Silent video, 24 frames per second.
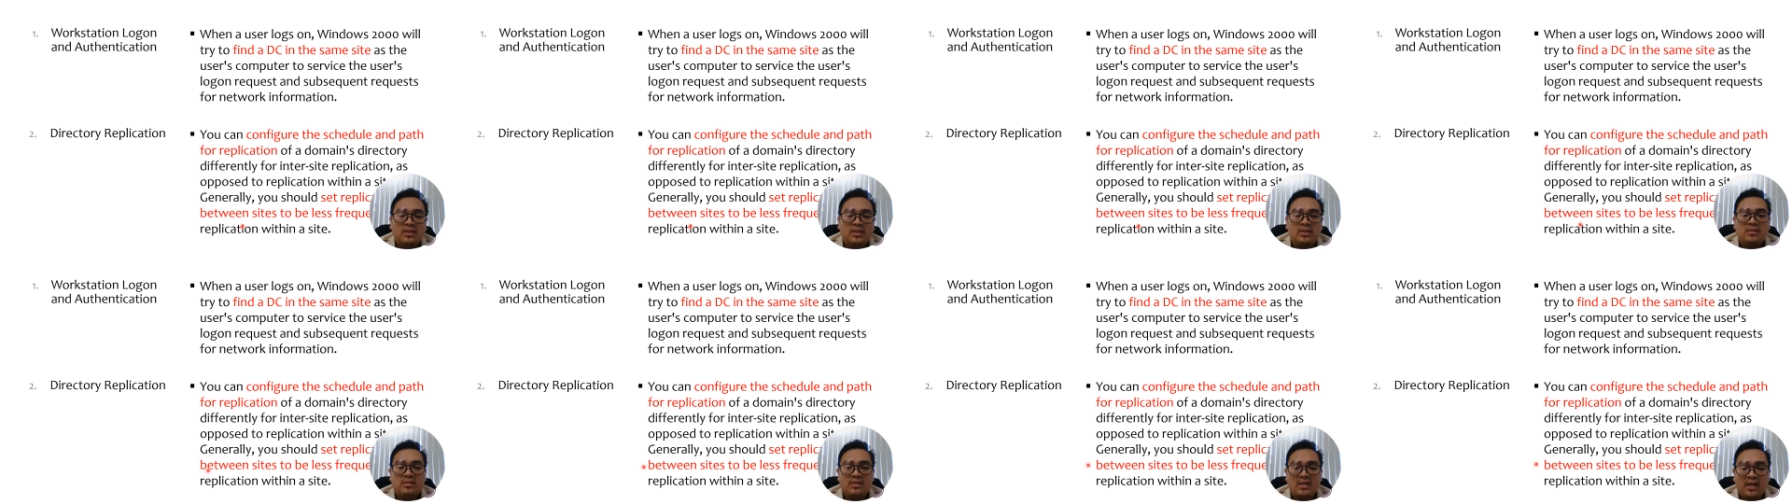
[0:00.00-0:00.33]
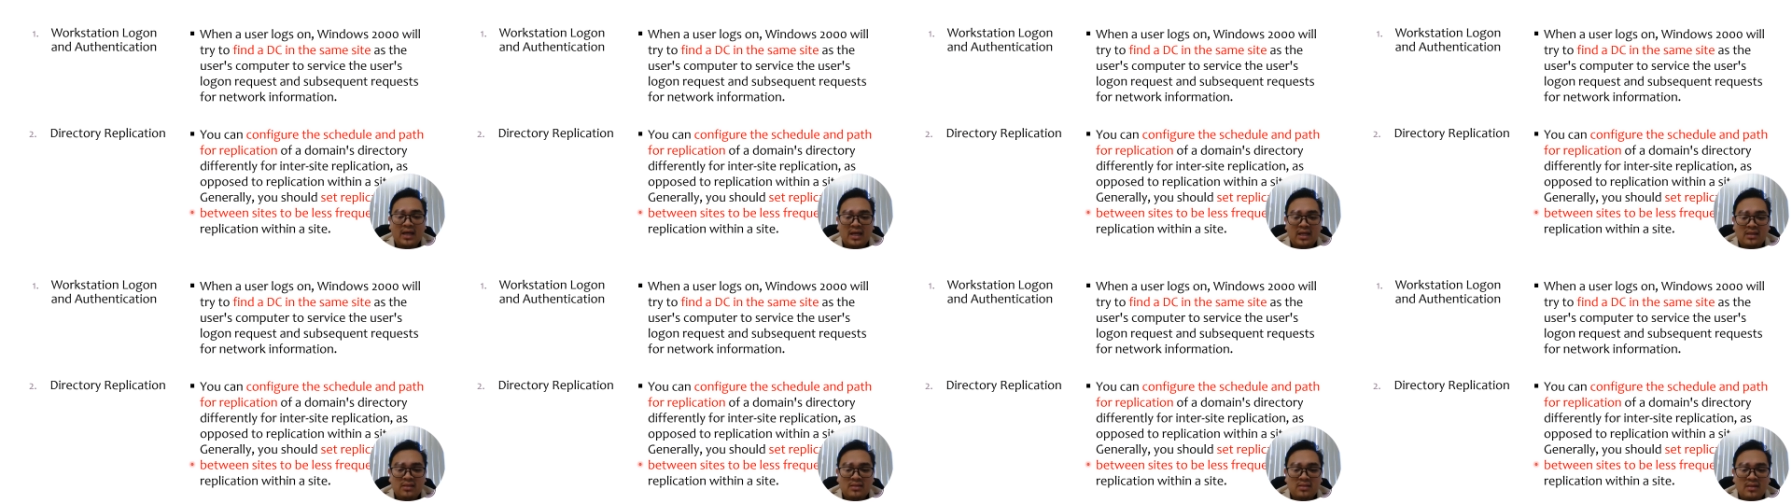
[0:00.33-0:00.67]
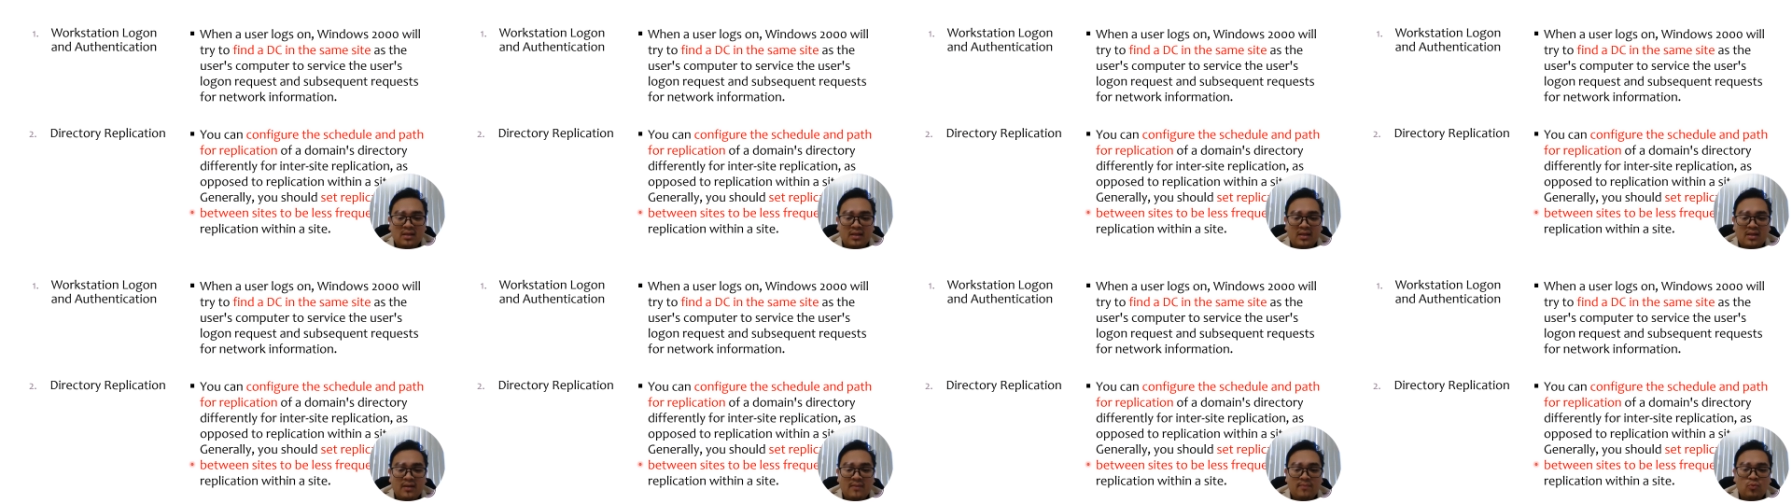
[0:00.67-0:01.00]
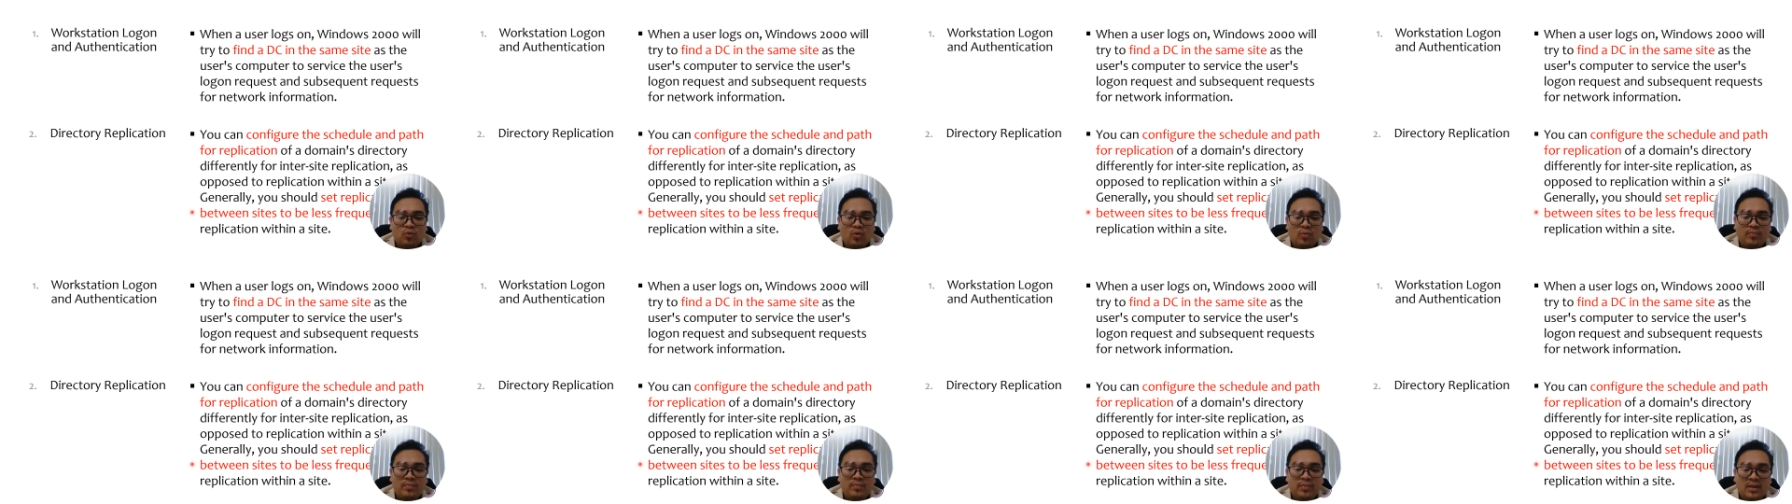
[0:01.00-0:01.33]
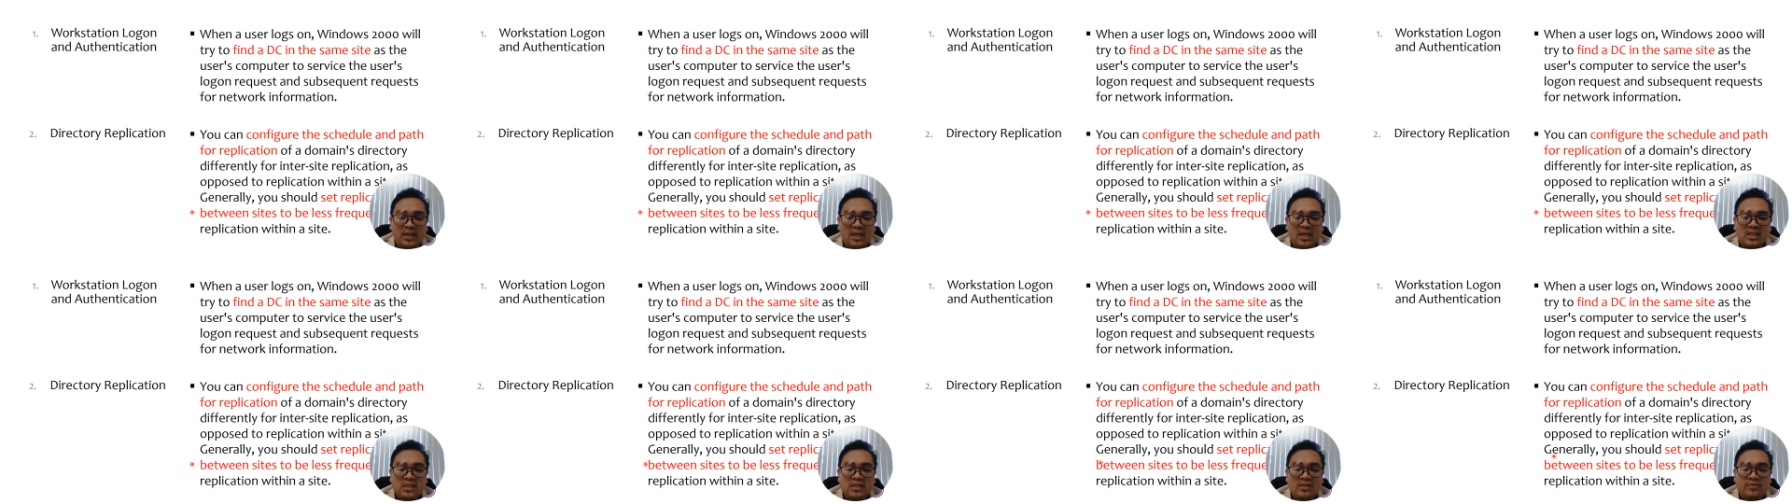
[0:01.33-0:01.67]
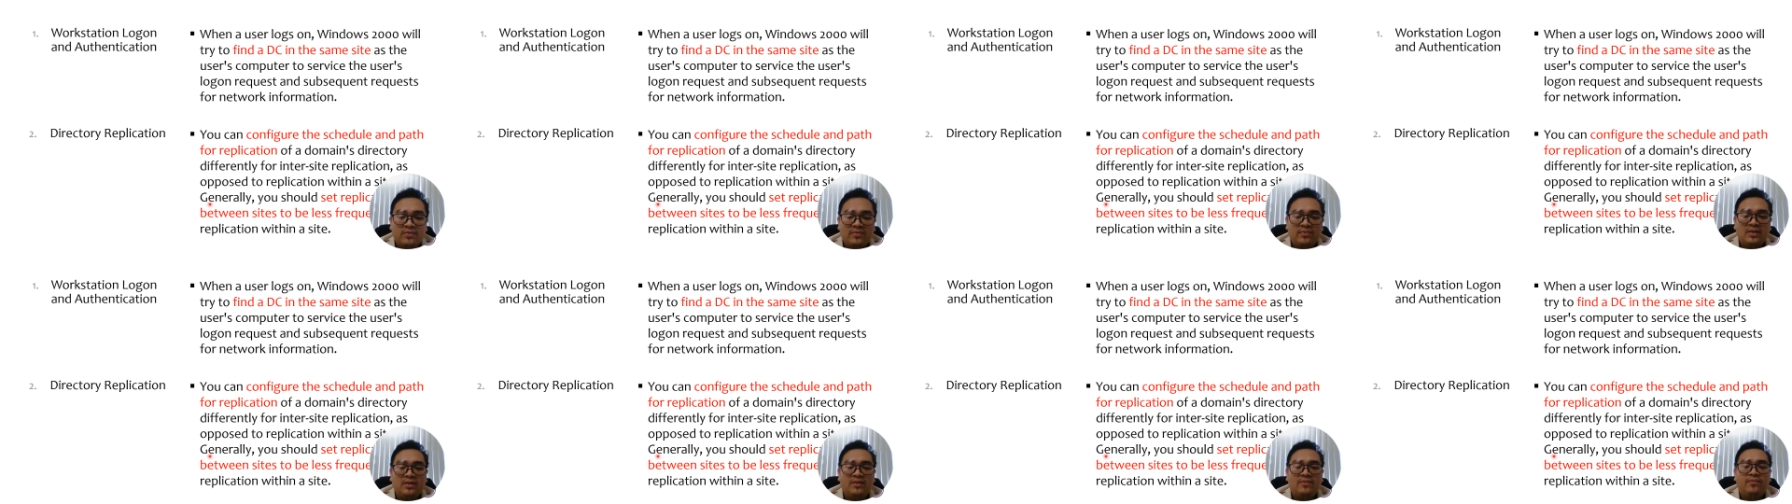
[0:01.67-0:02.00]
sites to be less
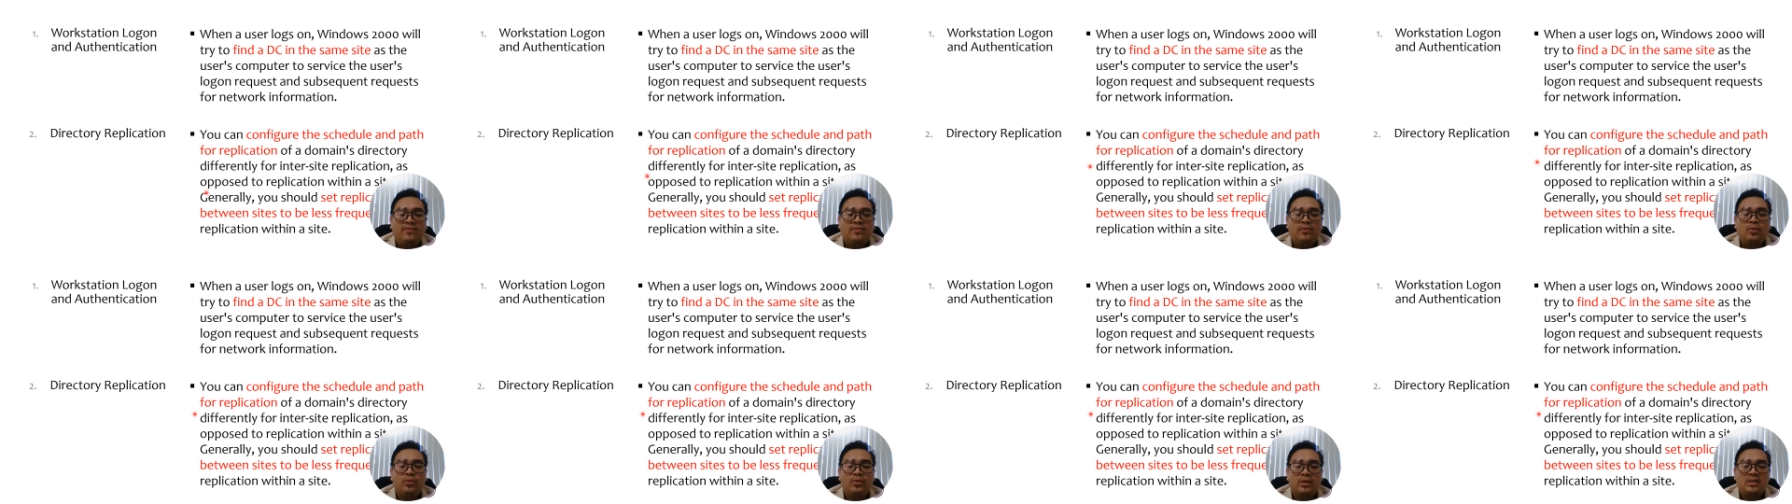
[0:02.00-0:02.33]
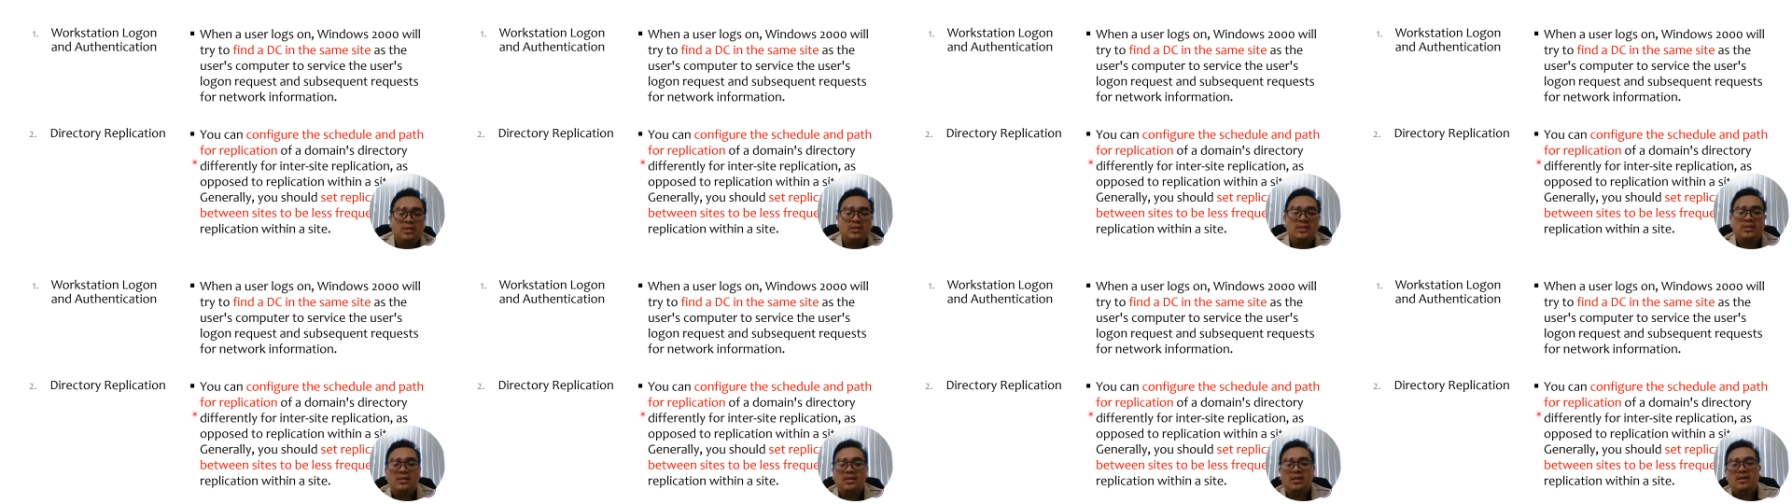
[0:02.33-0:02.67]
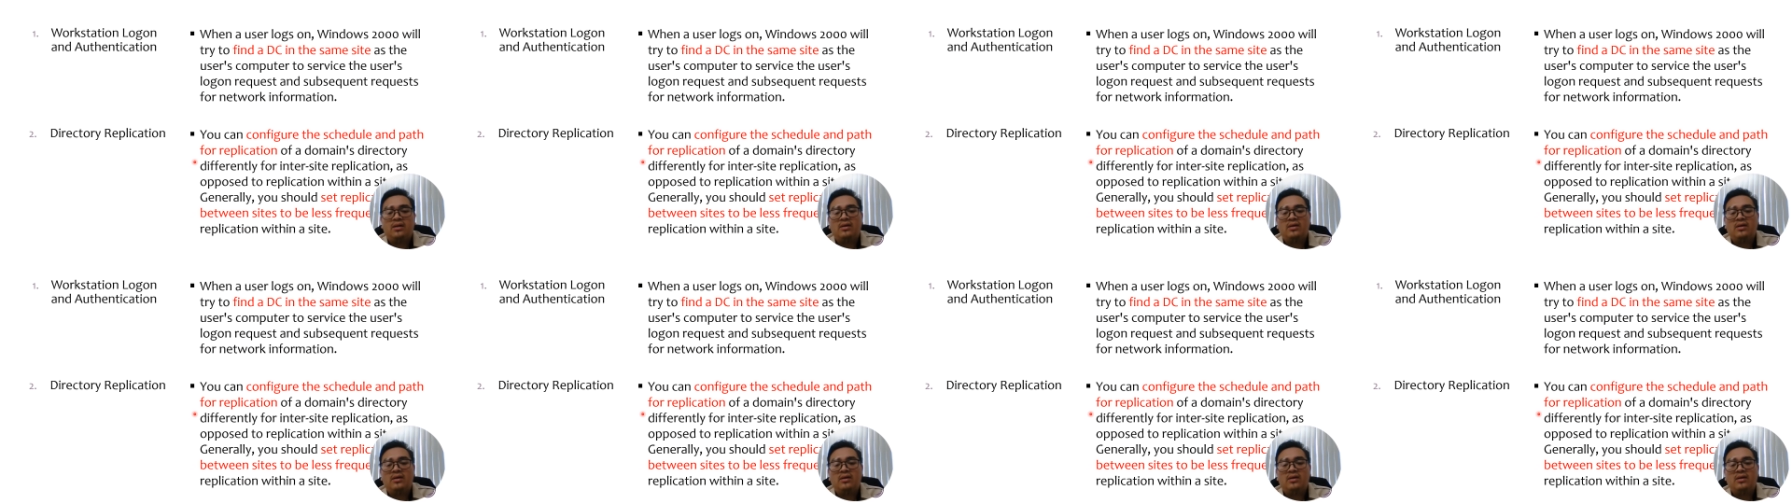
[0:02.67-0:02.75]
frequent